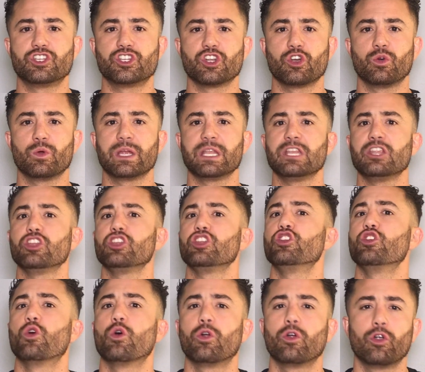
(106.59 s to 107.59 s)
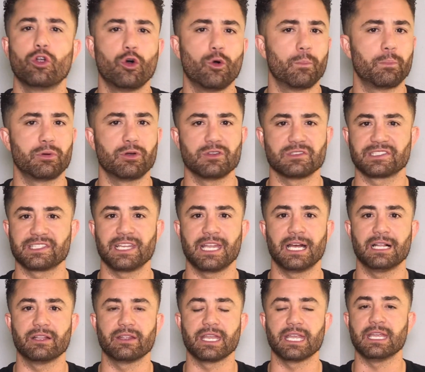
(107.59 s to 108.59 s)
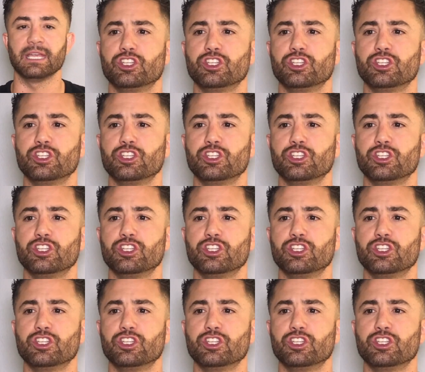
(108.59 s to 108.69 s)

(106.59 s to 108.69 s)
showing your own personality,